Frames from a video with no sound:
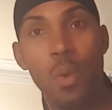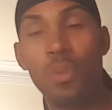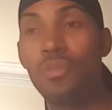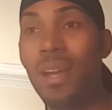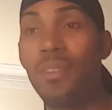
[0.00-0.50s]

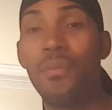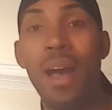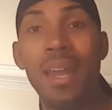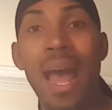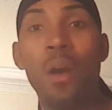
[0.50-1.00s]
We're trying to
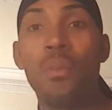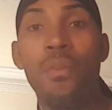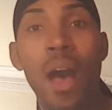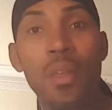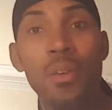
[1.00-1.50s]
find our
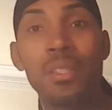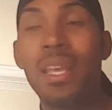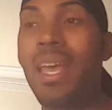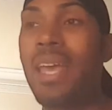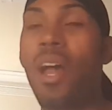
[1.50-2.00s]
fathers
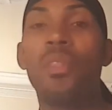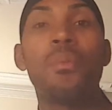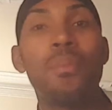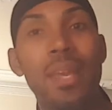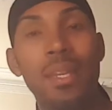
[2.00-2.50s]
in other
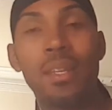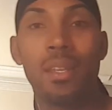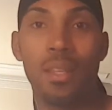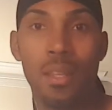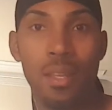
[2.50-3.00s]
men,
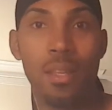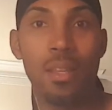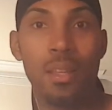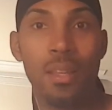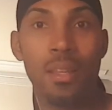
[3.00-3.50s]

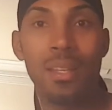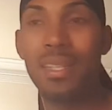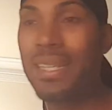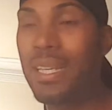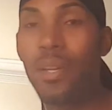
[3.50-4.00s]

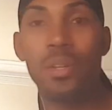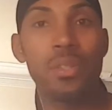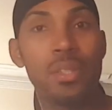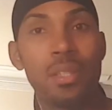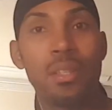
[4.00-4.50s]

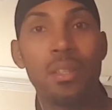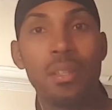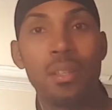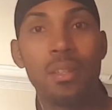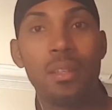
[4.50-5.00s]
leaders,
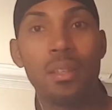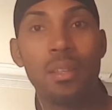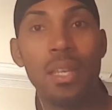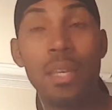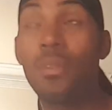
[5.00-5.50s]

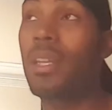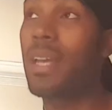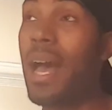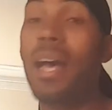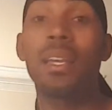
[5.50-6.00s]
even in
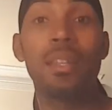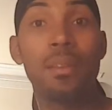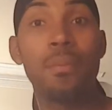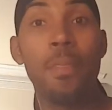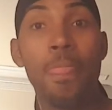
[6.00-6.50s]
God,
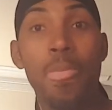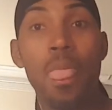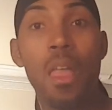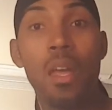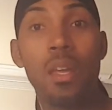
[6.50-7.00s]

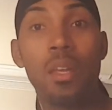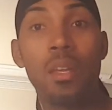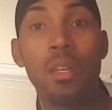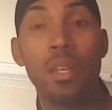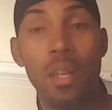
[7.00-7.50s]

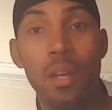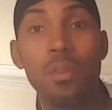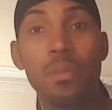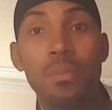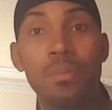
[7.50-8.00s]
you
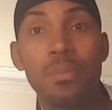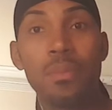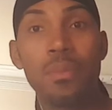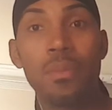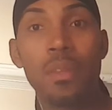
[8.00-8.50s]
know?
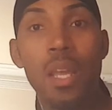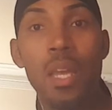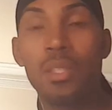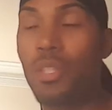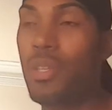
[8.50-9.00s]

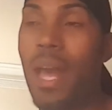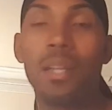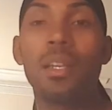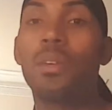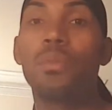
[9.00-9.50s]
So you're not
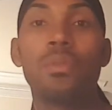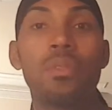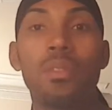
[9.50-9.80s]
alone.